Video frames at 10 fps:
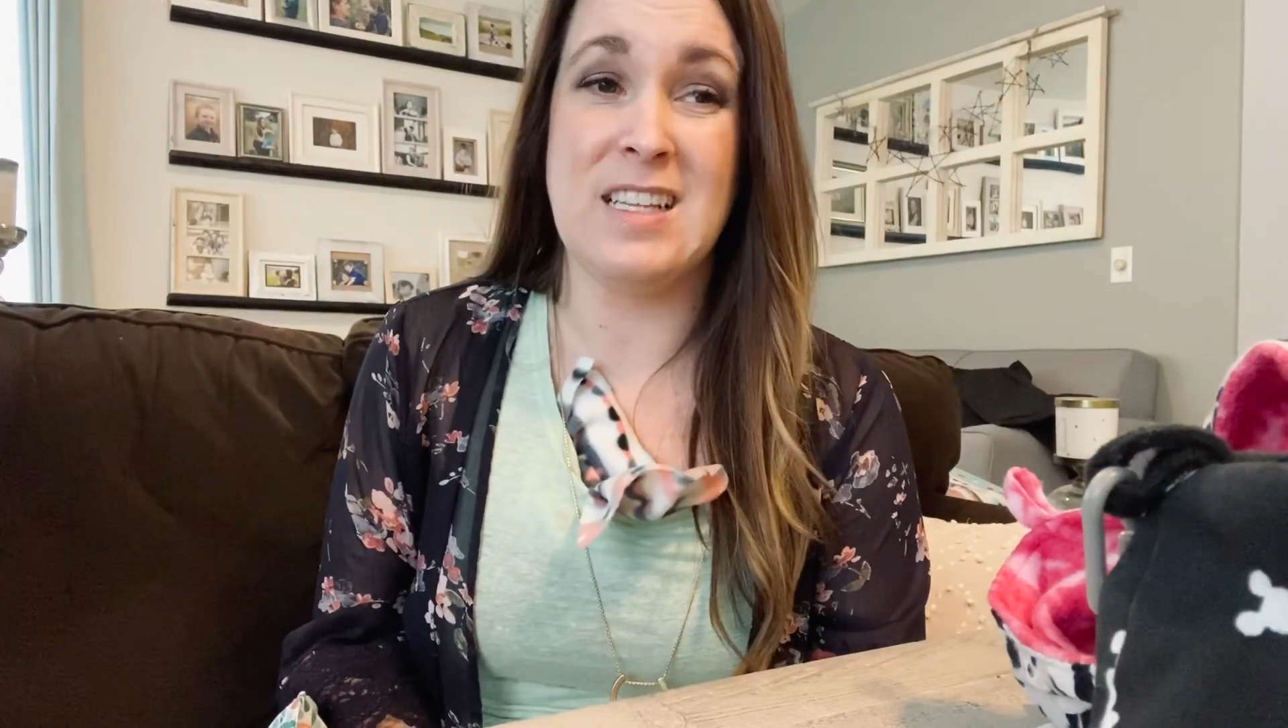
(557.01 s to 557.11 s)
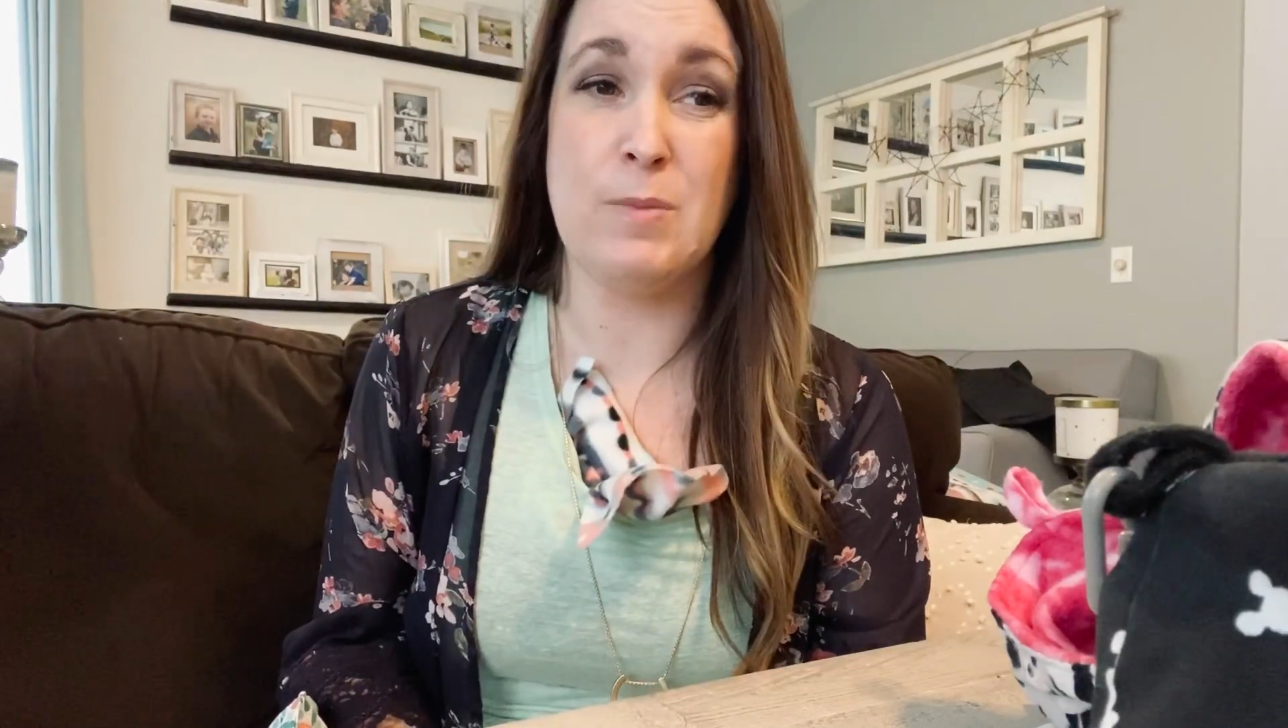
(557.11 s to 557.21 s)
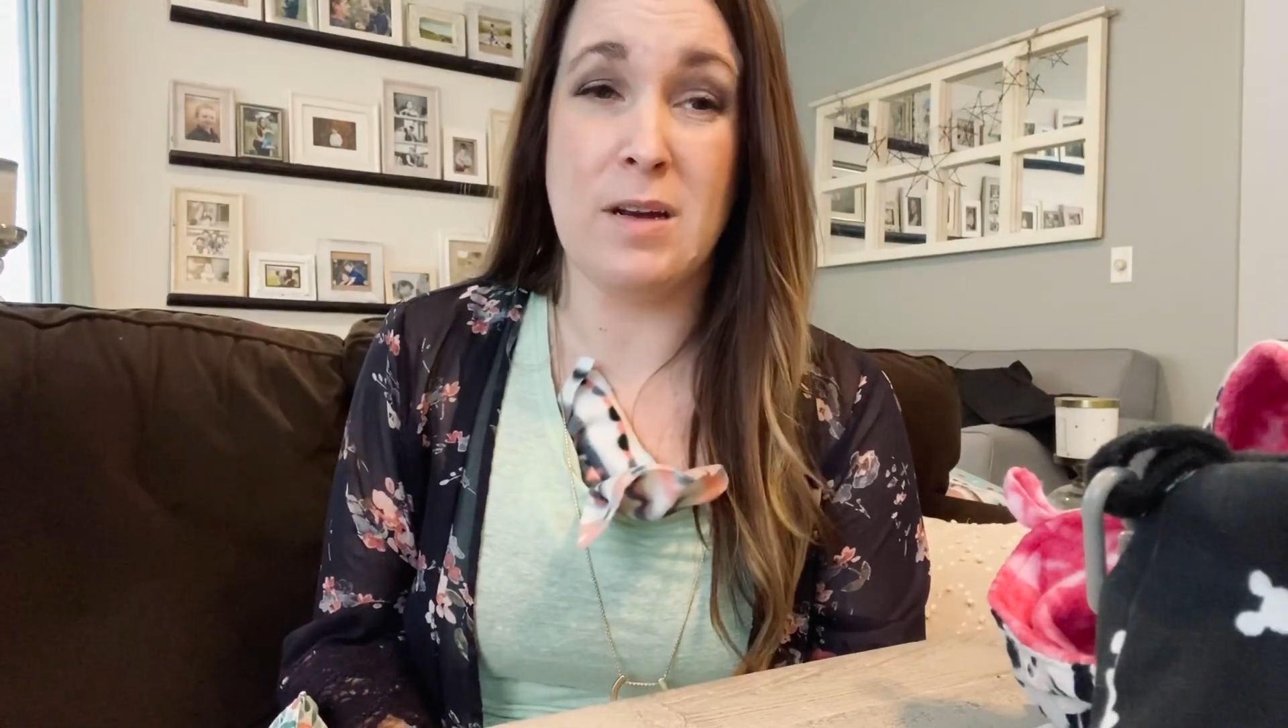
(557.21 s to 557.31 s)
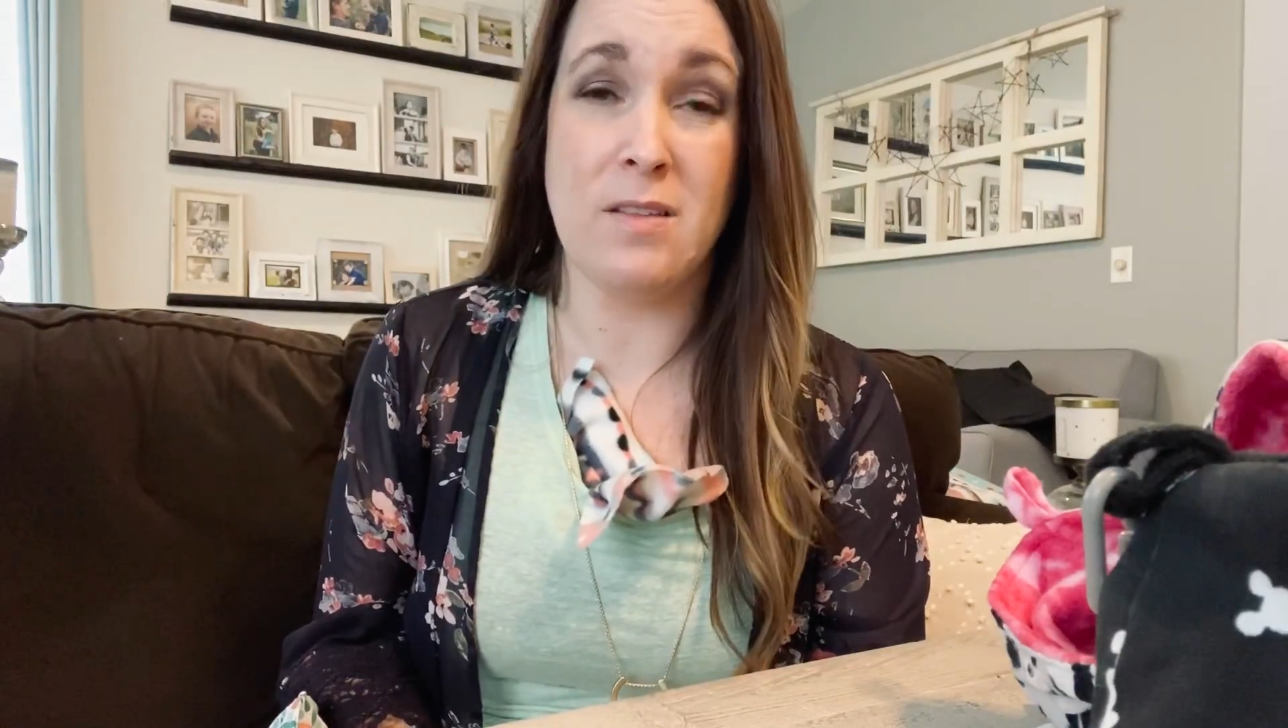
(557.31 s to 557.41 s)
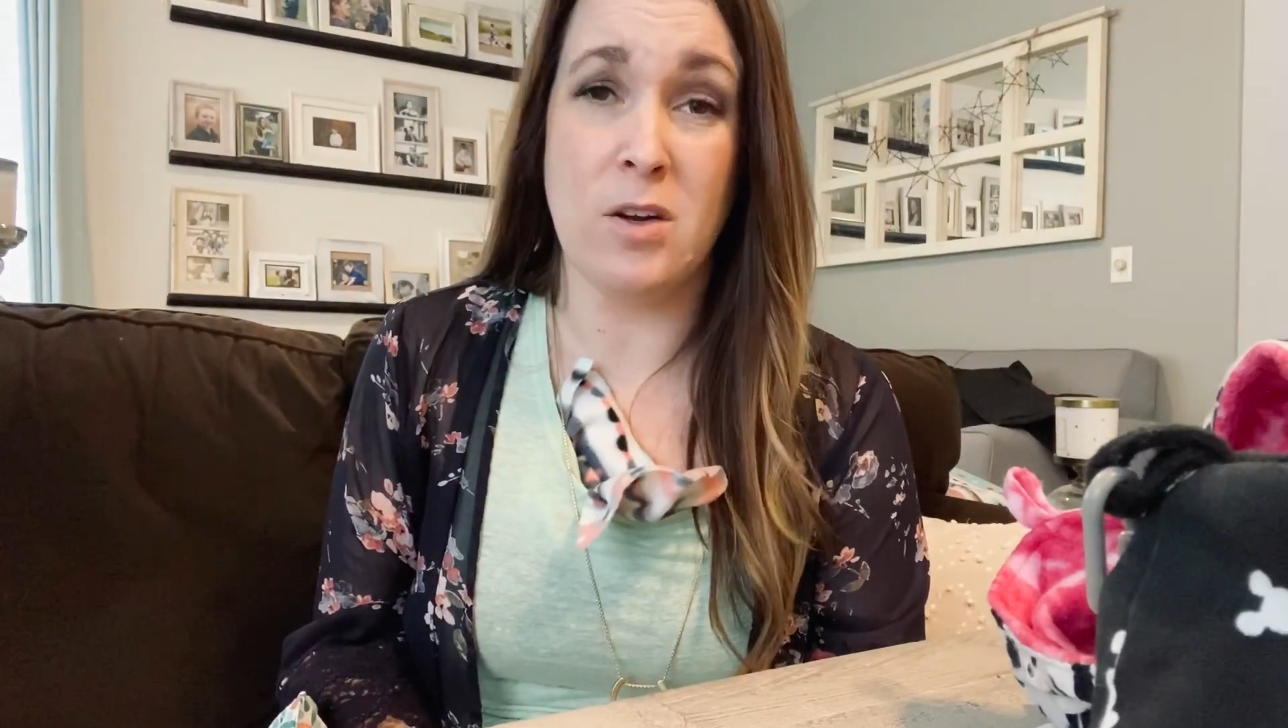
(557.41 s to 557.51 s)

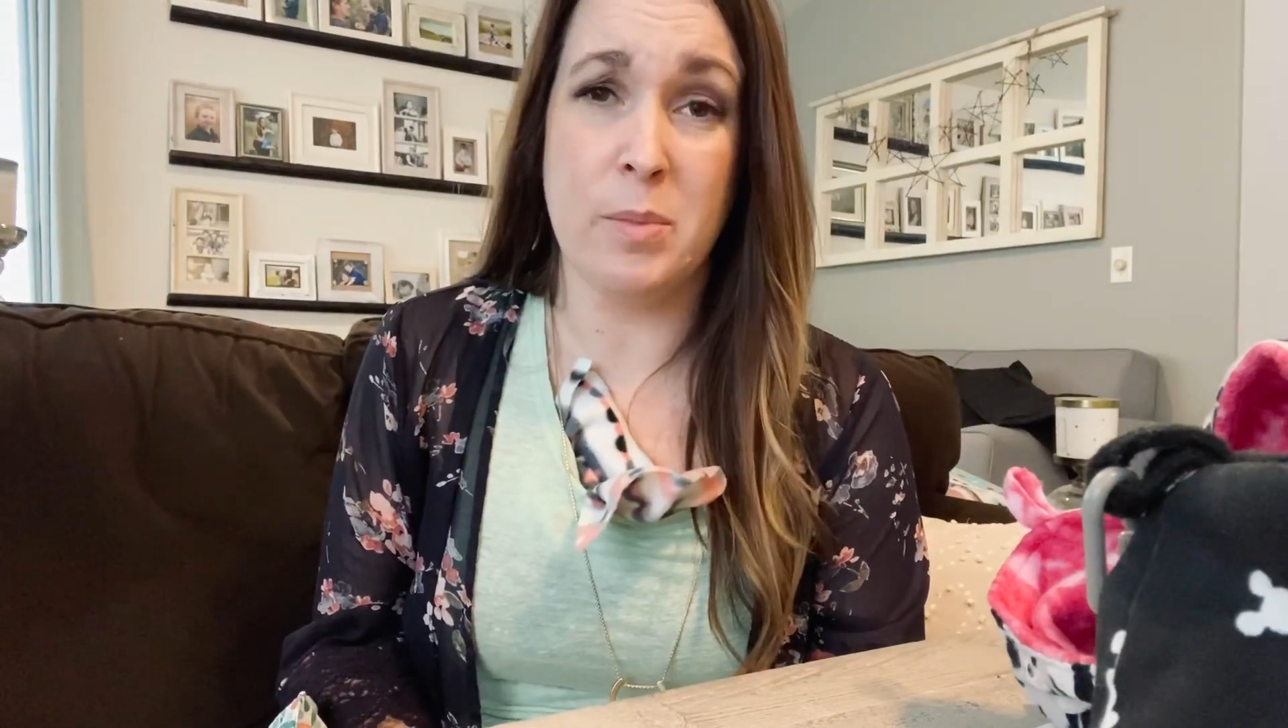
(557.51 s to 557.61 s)
spend a little